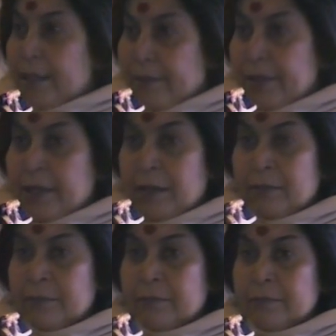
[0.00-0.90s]

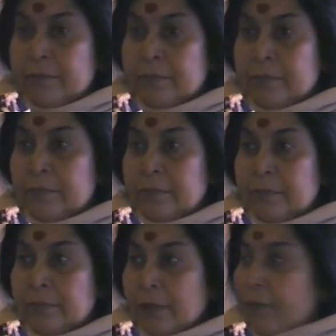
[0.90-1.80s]
slavery
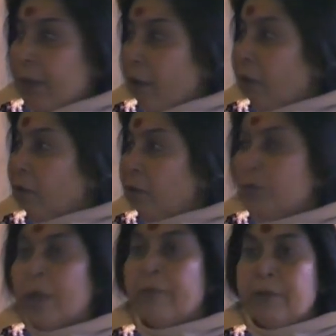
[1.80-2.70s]
and we are not
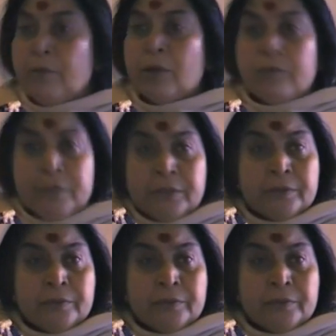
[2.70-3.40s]
going to have any more of it.